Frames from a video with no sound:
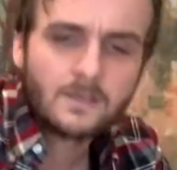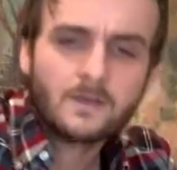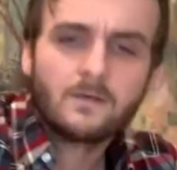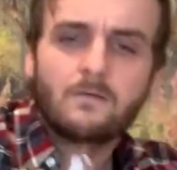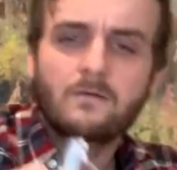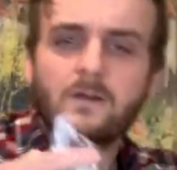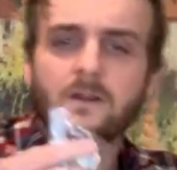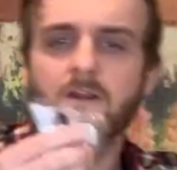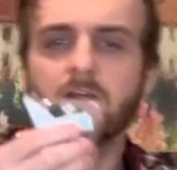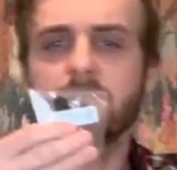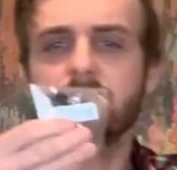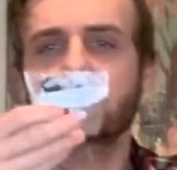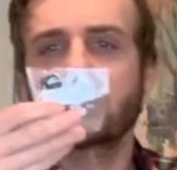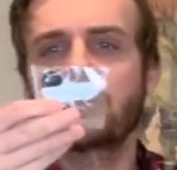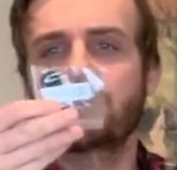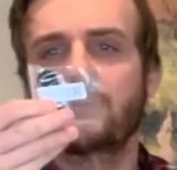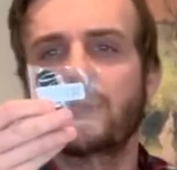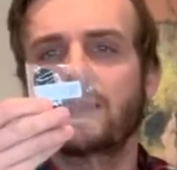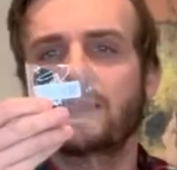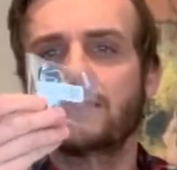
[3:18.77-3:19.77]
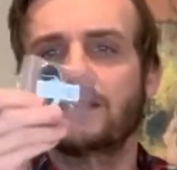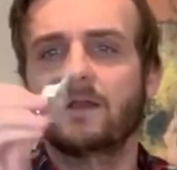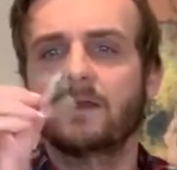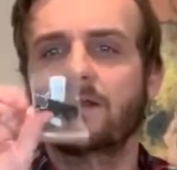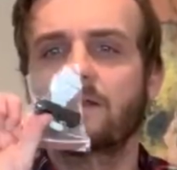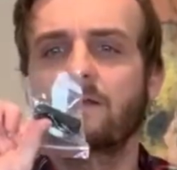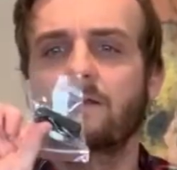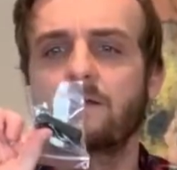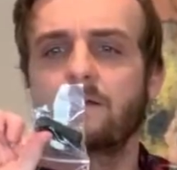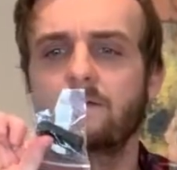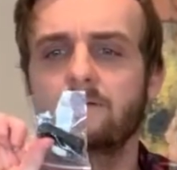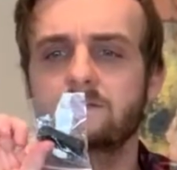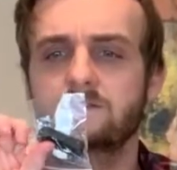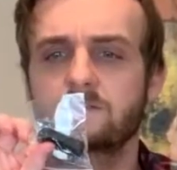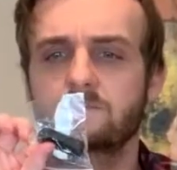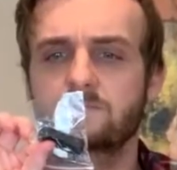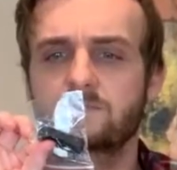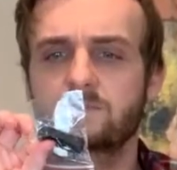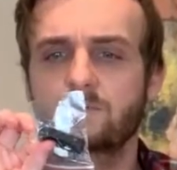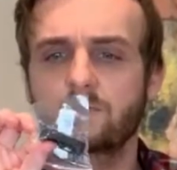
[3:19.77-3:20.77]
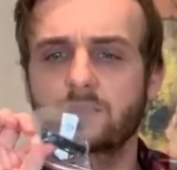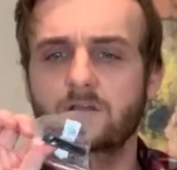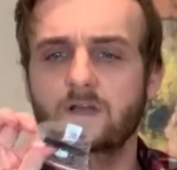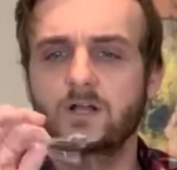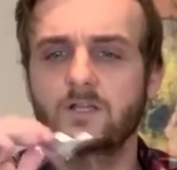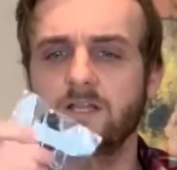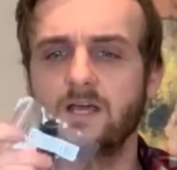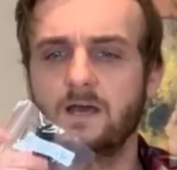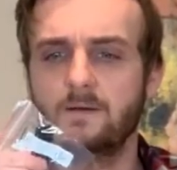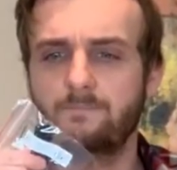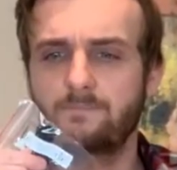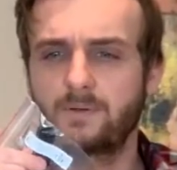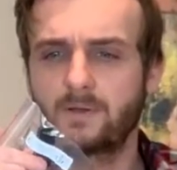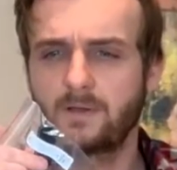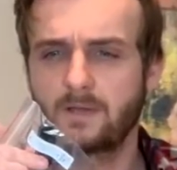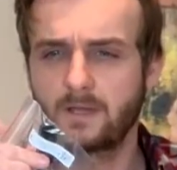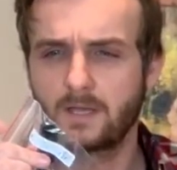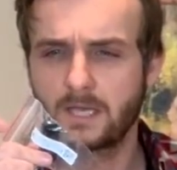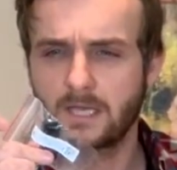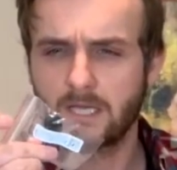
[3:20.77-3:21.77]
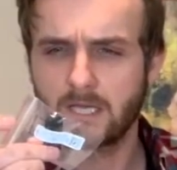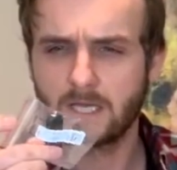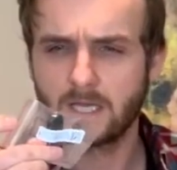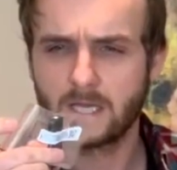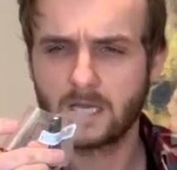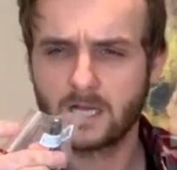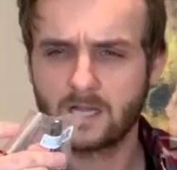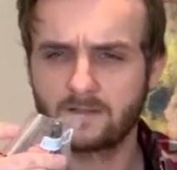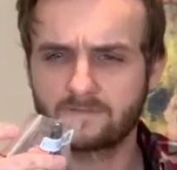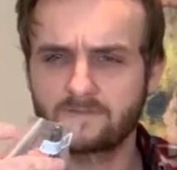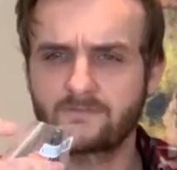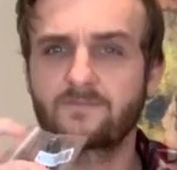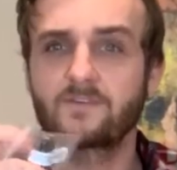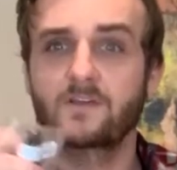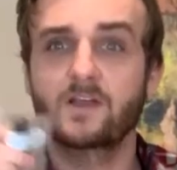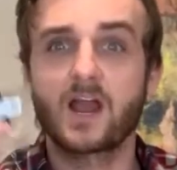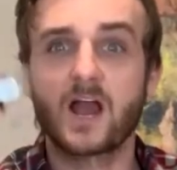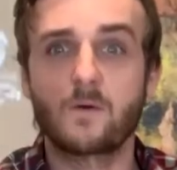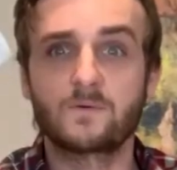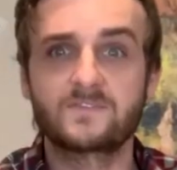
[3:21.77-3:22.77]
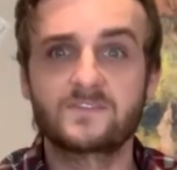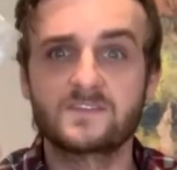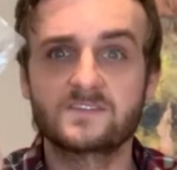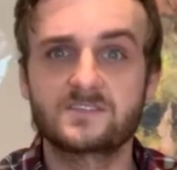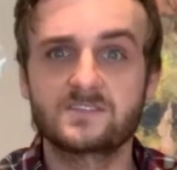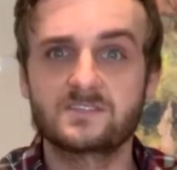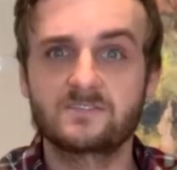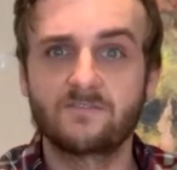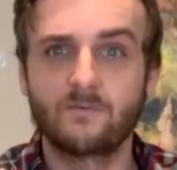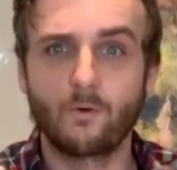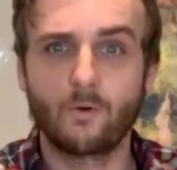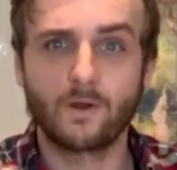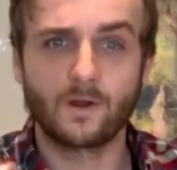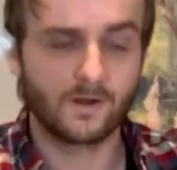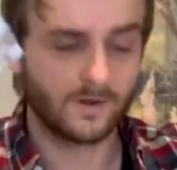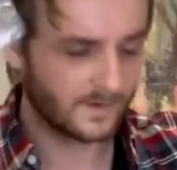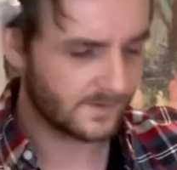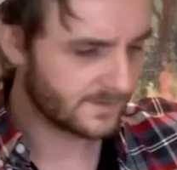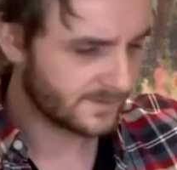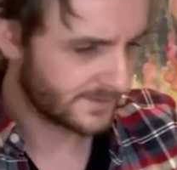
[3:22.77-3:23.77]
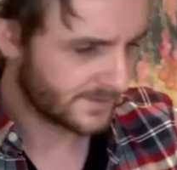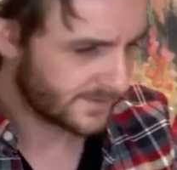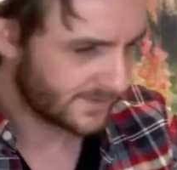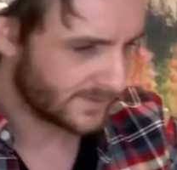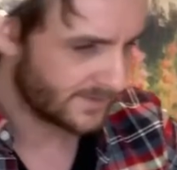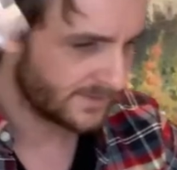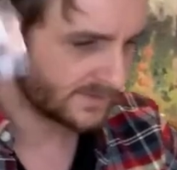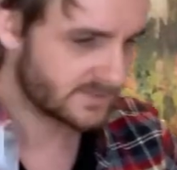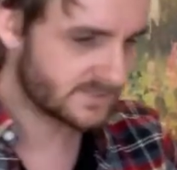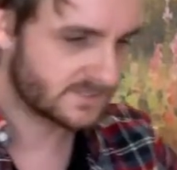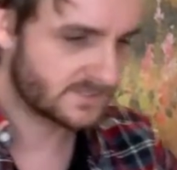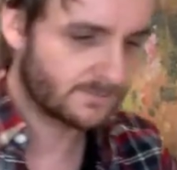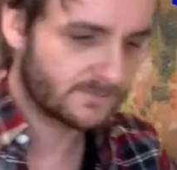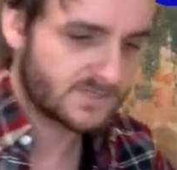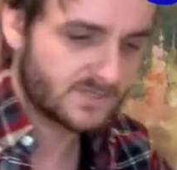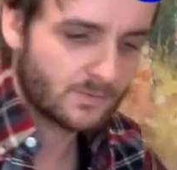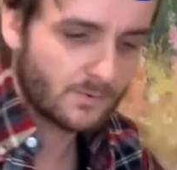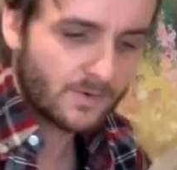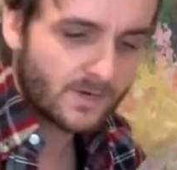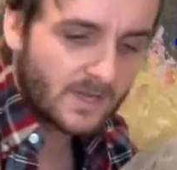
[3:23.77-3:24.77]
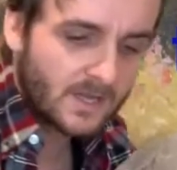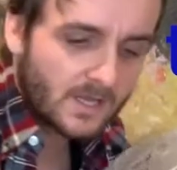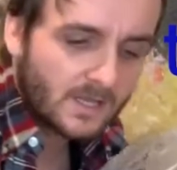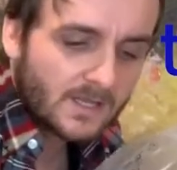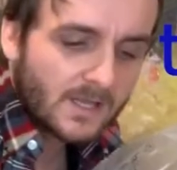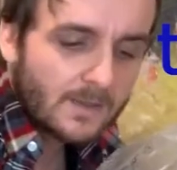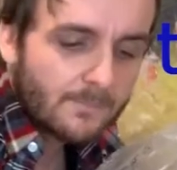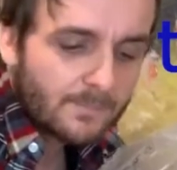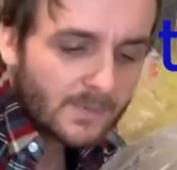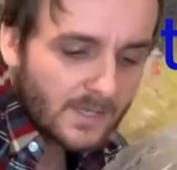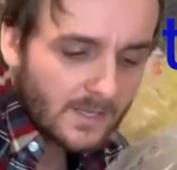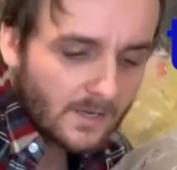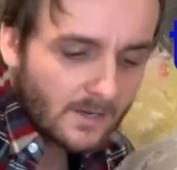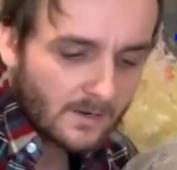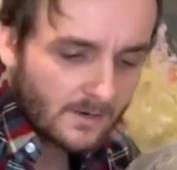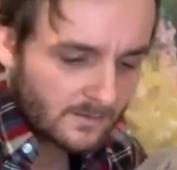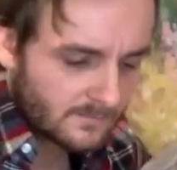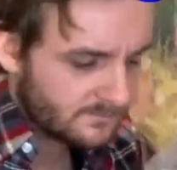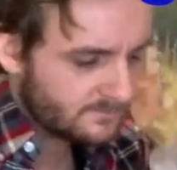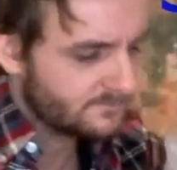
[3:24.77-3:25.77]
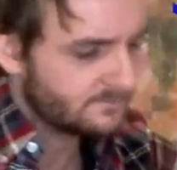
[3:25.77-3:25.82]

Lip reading: What did I drop out of here? Some sort of clip. I'll have to figure out what this is for. Some sort of clip here.